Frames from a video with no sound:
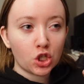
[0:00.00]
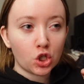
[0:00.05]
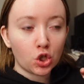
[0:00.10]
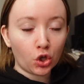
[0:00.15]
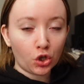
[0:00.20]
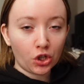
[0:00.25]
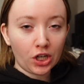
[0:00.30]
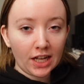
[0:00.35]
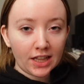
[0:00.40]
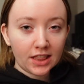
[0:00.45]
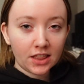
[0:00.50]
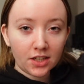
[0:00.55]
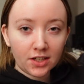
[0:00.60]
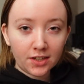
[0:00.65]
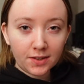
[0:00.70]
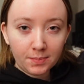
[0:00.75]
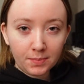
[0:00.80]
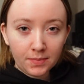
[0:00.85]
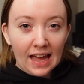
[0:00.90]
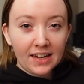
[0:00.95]
good at
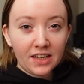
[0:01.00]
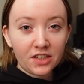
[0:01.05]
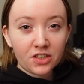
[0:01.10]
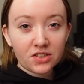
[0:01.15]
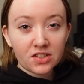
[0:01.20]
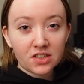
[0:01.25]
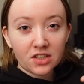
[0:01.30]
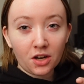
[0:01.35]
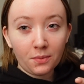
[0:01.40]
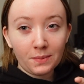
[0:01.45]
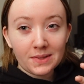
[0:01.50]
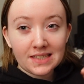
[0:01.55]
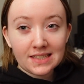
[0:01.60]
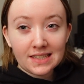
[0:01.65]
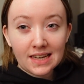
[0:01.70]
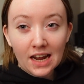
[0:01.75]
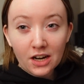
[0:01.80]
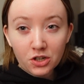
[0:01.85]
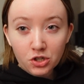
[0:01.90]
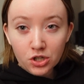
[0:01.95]
them and it doesn't come as
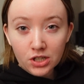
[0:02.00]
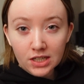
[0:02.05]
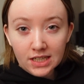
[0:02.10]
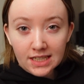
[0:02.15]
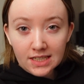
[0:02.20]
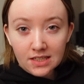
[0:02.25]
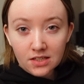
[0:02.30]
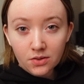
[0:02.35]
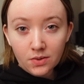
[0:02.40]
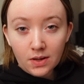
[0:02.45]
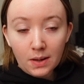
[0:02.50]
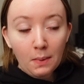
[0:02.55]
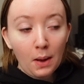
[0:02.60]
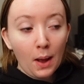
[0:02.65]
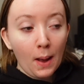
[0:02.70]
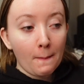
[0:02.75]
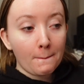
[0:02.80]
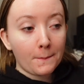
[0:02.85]
naturally to him,